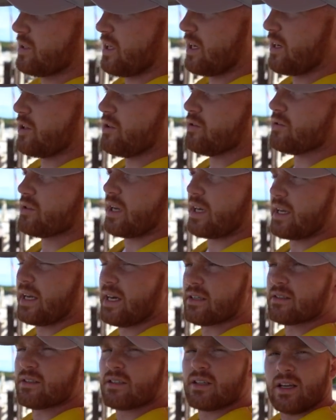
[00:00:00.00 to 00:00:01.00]
us how to use it, I
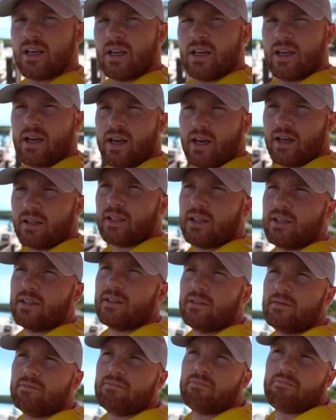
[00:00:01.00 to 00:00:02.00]
guess. And
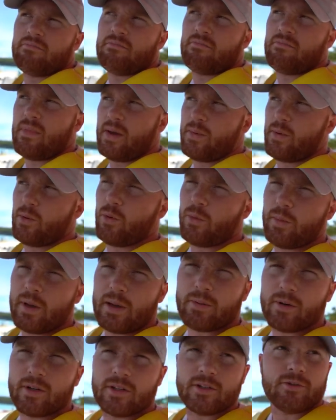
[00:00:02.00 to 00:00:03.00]
then maybe we'll be
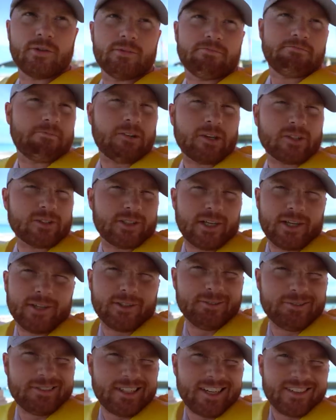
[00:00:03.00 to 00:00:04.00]
able to do it
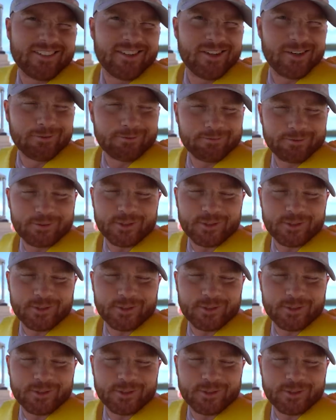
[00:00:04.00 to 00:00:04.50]
ourselves. I don't know.